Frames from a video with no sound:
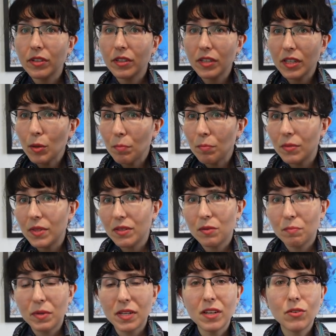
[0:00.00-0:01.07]
keep
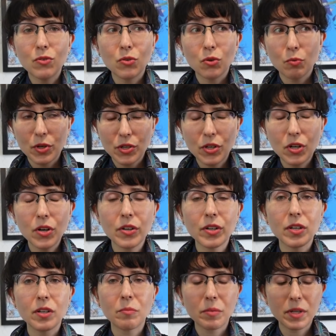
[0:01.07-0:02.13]
this piece or return
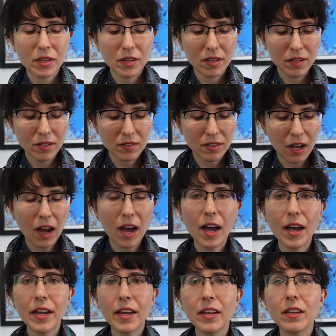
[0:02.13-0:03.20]
it because
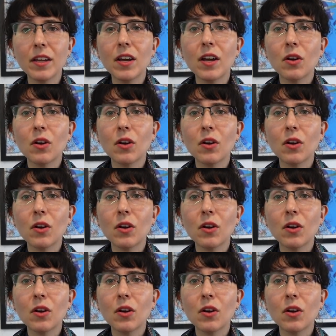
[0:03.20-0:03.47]
I